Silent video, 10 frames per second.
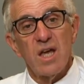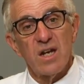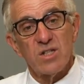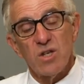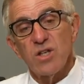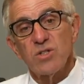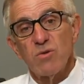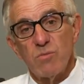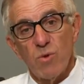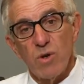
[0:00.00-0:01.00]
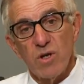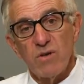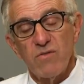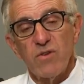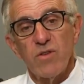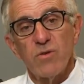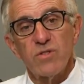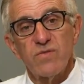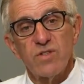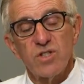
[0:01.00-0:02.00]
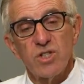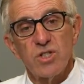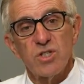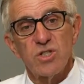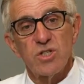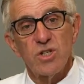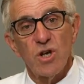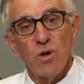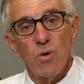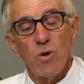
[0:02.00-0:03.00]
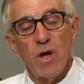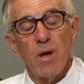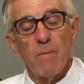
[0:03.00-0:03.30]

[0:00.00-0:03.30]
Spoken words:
And it's also important for those physicians to know